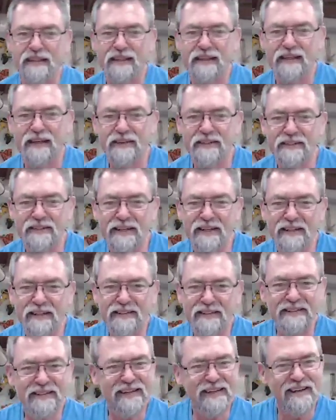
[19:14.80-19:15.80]
They're going to sell
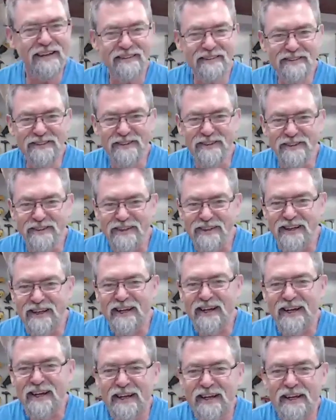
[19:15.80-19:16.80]
this. No, John.
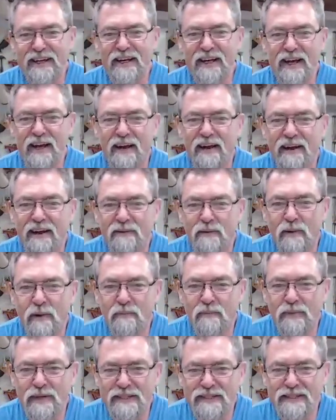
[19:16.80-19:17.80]
Ian, hi
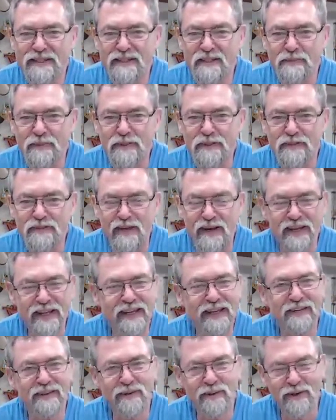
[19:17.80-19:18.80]
everyone. BC Spring's finally
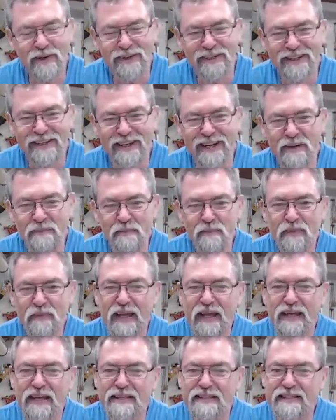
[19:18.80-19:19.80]
here. Good on you, Ian.
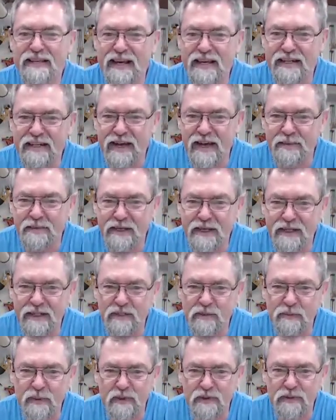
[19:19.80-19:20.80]
Zane, Carbatec
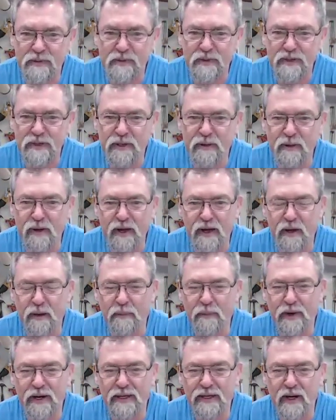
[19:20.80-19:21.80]
is sponsoring you on
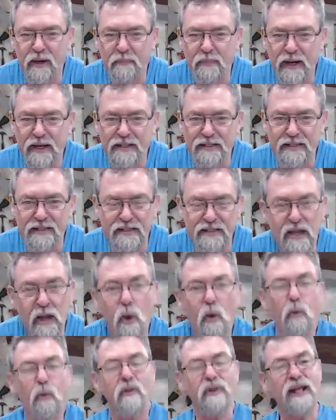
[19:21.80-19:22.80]
a regular basis.
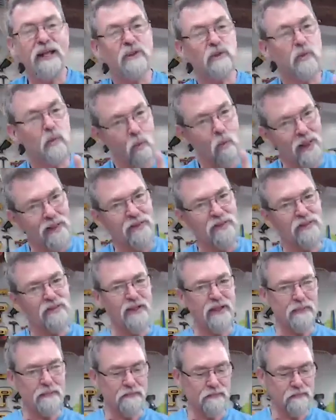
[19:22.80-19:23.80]
Well, that's one
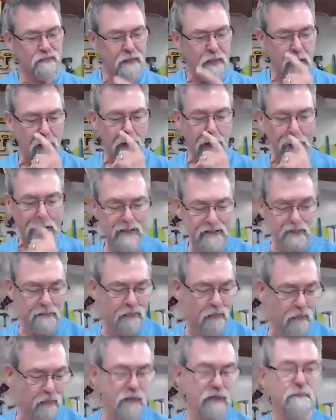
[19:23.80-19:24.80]
thing. Now, I
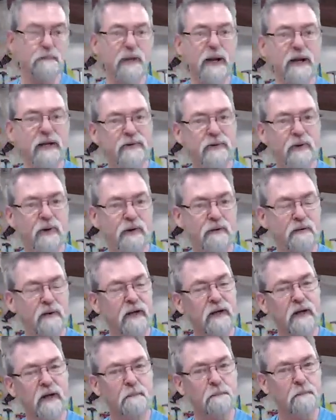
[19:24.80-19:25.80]
did put in Patreon,
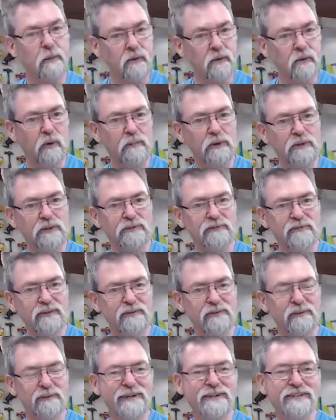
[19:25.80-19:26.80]
like I put little bits of
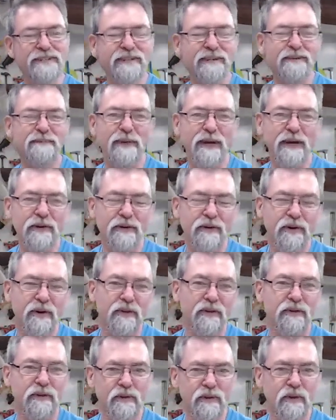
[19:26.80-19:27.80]
information in
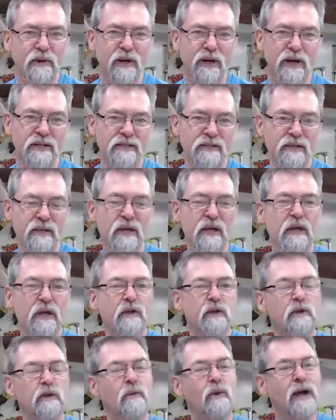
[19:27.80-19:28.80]
Patreon that you guys
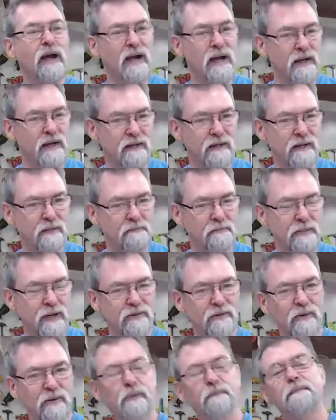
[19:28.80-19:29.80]
who aren't in
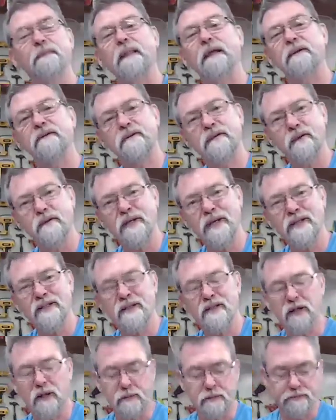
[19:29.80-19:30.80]
Patreon don't get
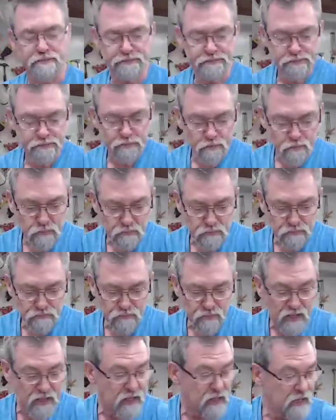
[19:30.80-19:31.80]
to know.
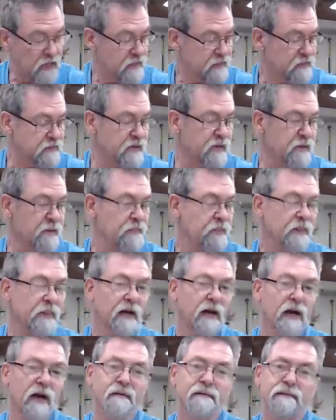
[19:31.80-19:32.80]
So
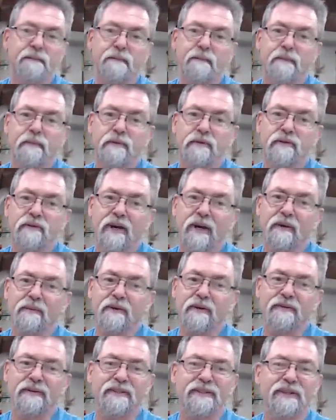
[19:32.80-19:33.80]
I've struck a
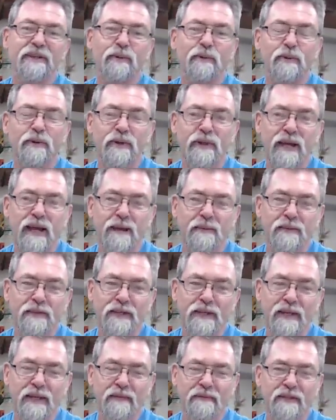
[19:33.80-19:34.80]
bit of a deal with
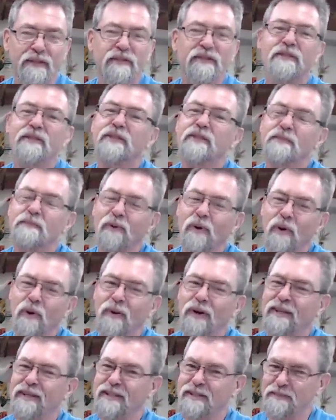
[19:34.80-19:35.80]
Carbatec. This is the smaller
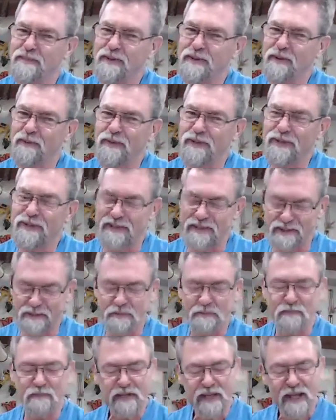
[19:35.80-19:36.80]
one. There's a bigger one than
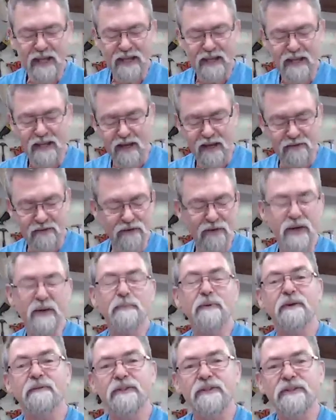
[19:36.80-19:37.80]
this. I've struck
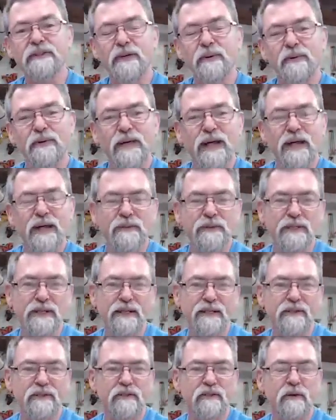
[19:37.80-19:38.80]
a bit of a deal with
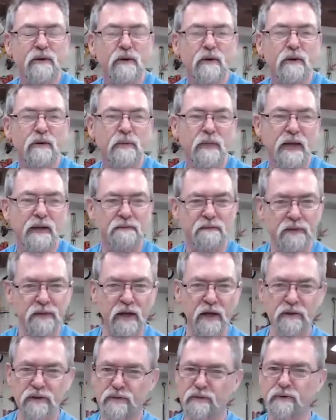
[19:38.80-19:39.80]
Carbatec. And for
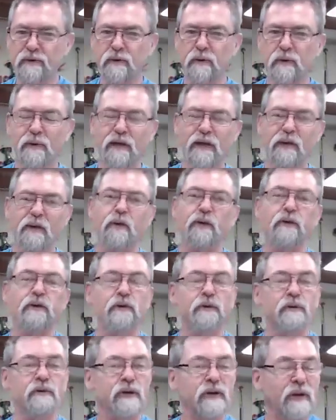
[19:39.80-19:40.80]
those of you around the
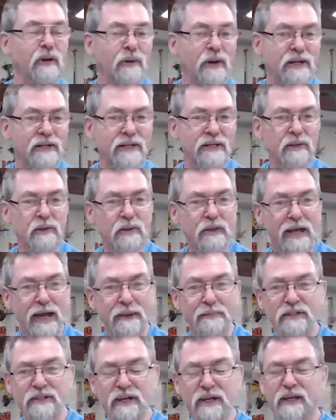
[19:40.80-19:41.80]
world who've got no idea who
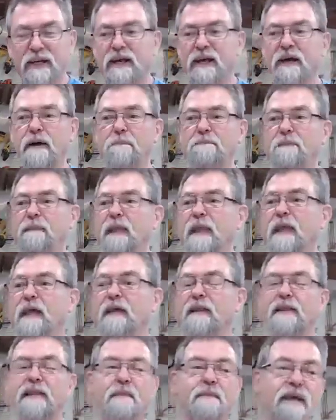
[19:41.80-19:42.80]
Carbatec are,
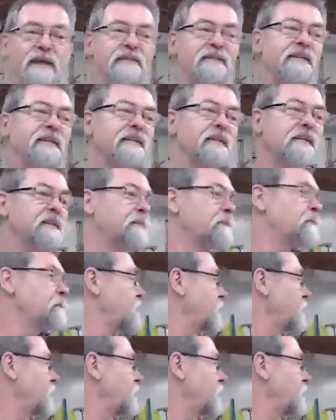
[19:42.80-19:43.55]
they're basically the